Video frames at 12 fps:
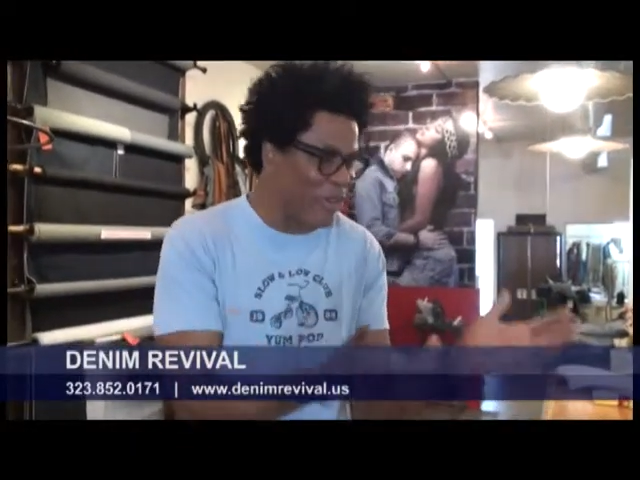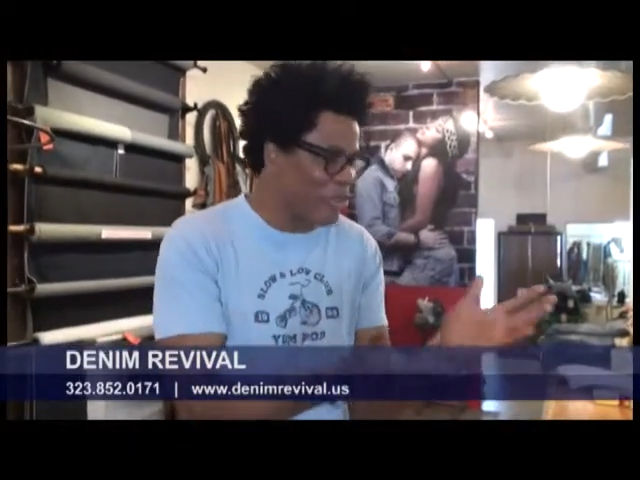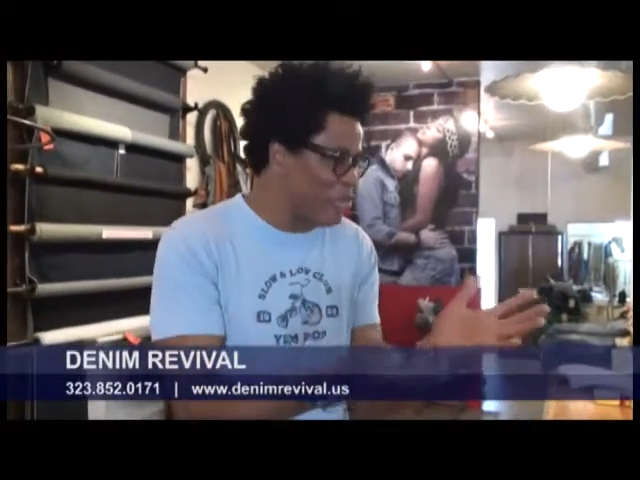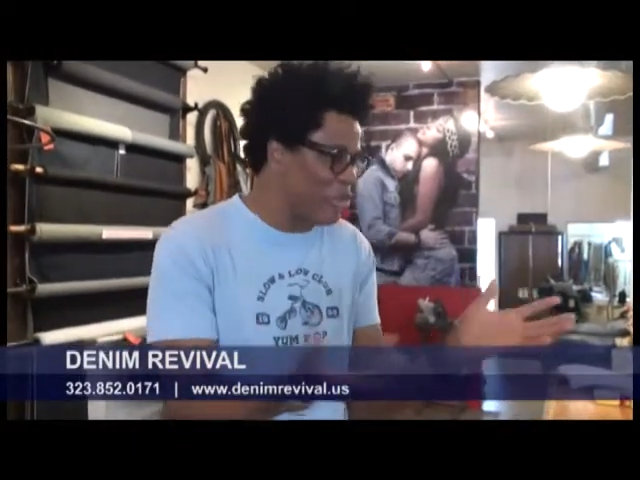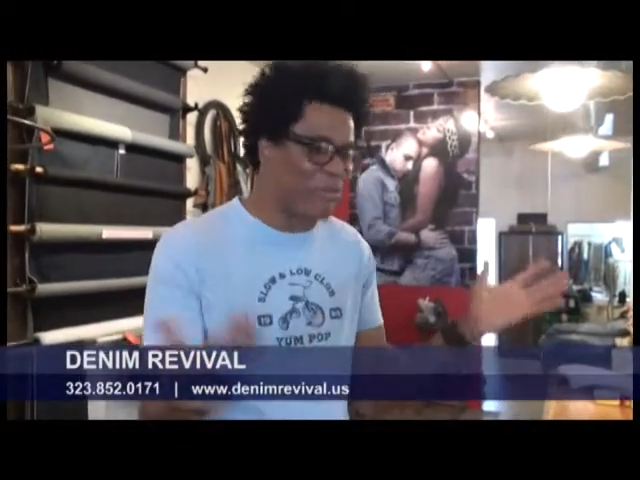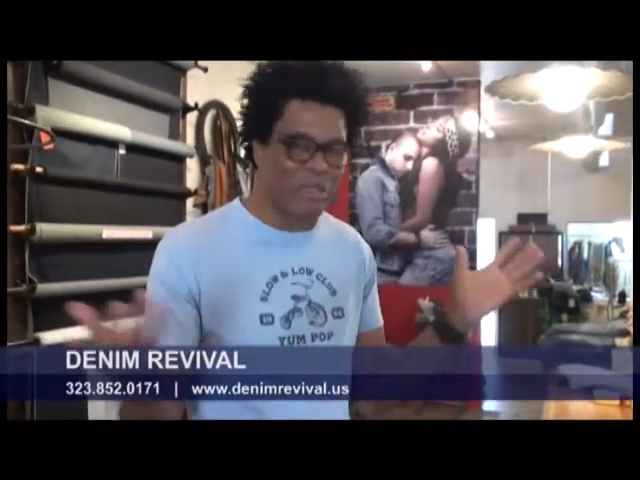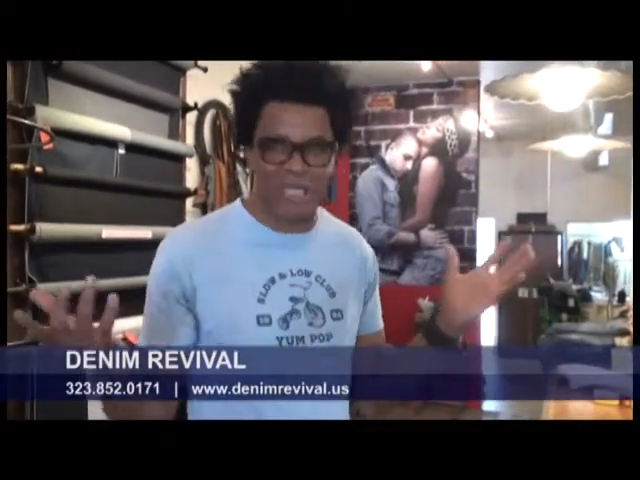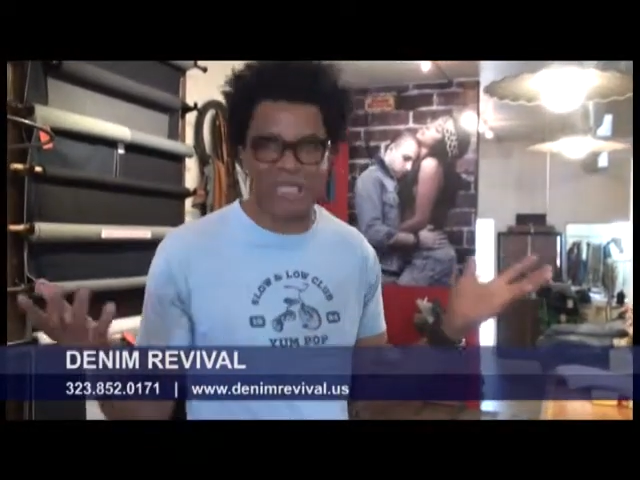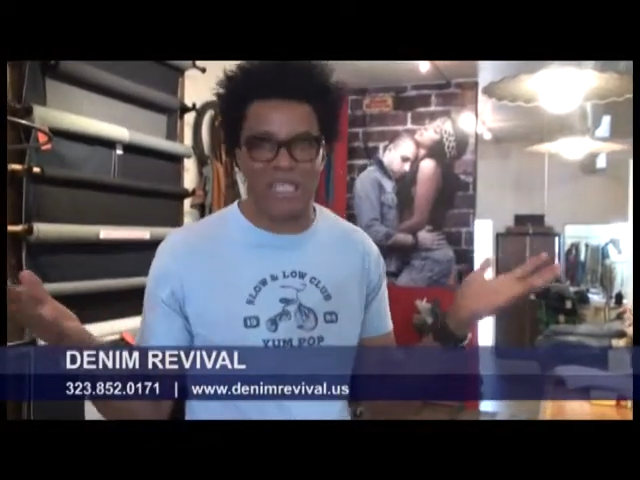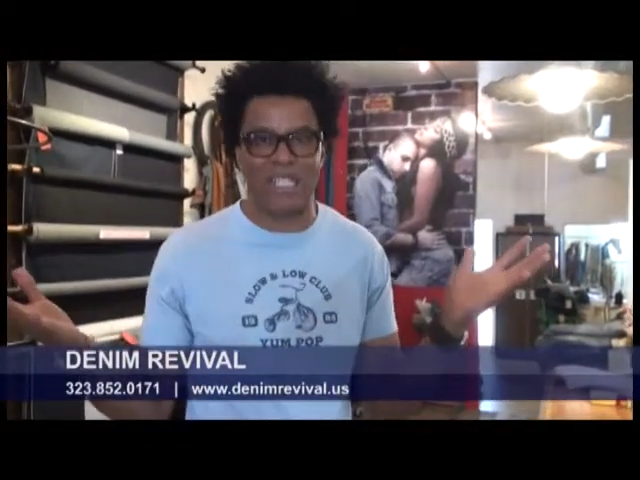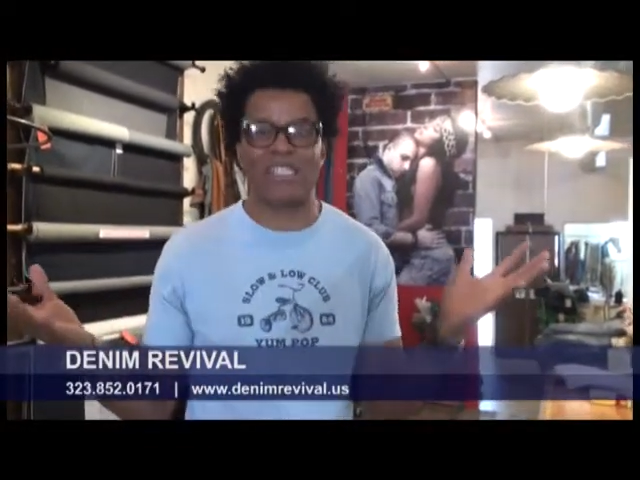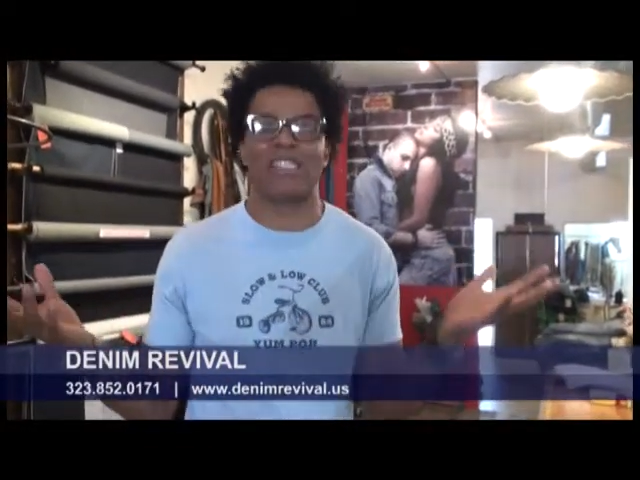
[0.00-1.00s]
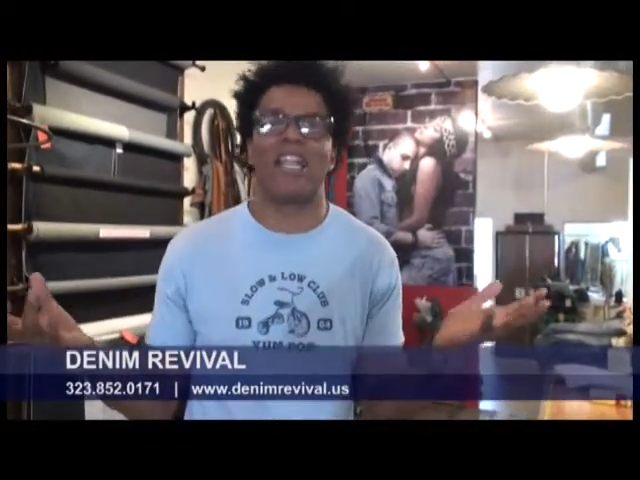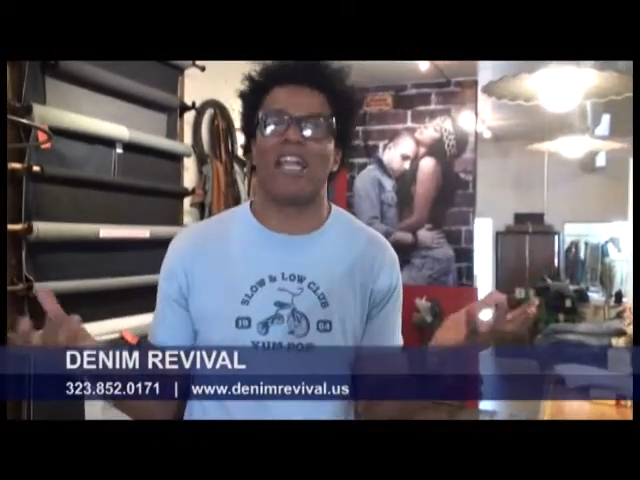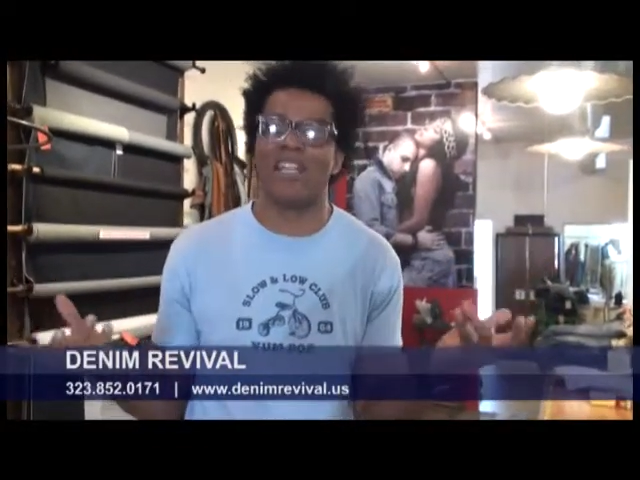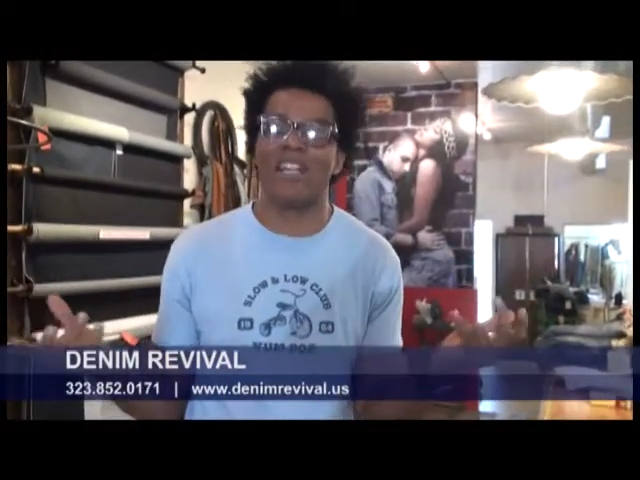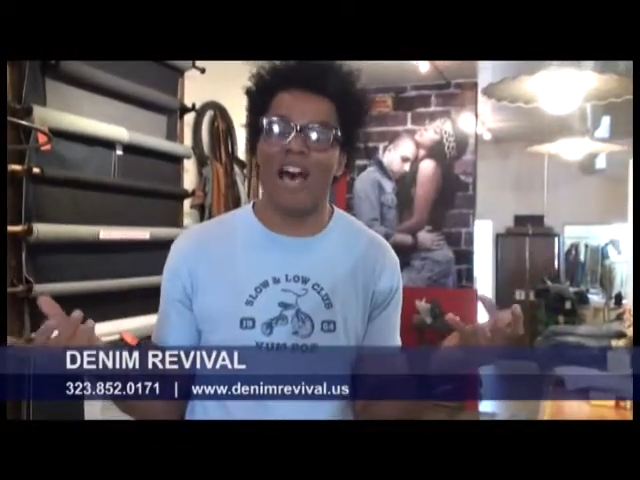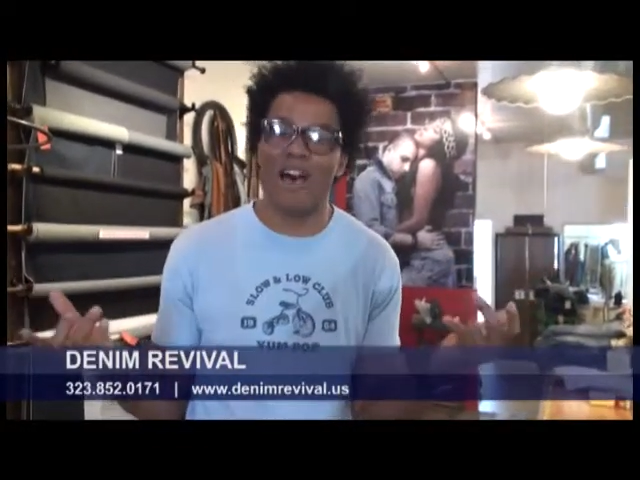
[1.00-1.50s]
There's so many things that
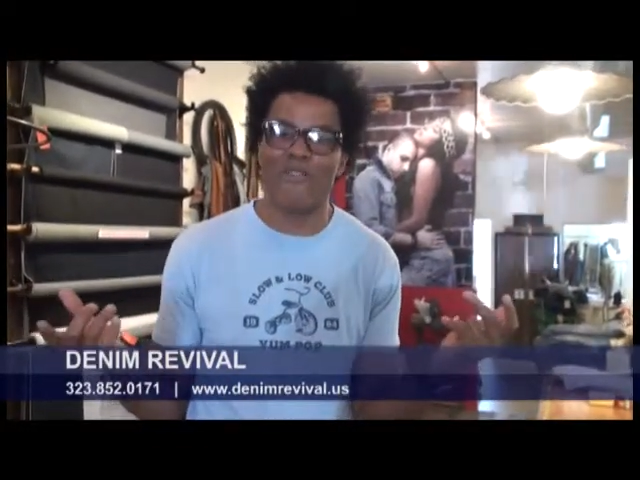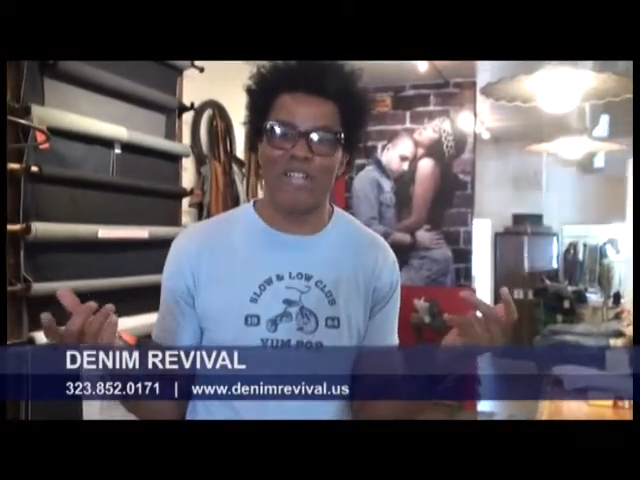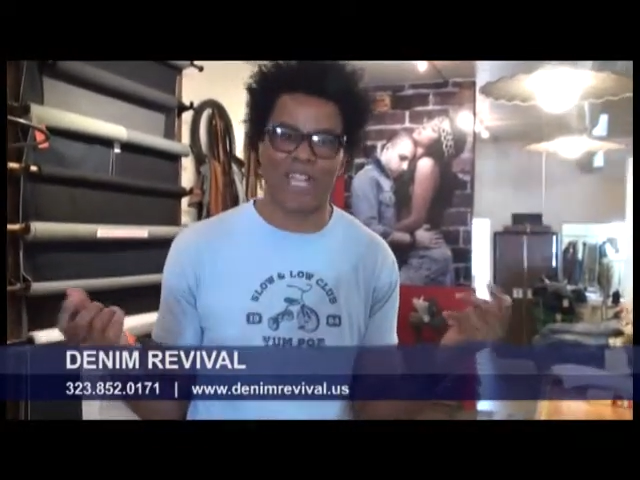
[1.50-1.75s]
I love